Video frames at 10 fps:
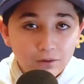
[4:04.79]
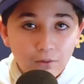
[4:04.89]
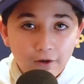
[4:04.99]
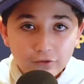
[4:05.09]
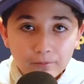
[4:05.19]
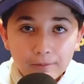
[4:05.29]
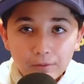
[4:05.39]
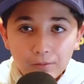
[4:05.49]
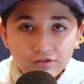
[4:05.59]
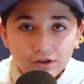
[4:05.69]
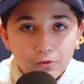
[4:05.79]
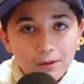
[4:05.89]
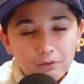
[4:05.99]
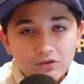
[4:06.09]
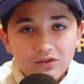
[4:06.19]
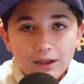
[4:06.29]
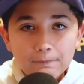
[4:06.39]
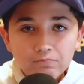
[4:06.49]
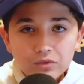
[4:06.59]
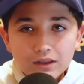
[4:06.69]
to watch, for people to watch. Nobody wants to see
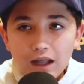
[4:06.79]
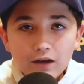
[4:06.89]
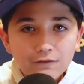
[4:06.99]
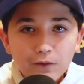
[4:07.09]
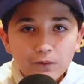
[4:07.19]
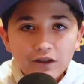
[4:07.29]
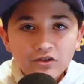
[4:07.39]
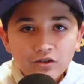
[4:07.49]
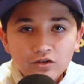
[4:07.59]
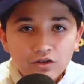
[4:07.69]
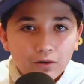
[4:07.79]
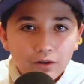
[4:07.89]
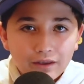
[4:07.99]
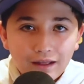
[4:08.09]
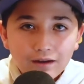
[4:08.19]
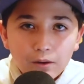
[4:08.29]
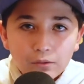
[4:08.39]
an NFL legend struggle like that.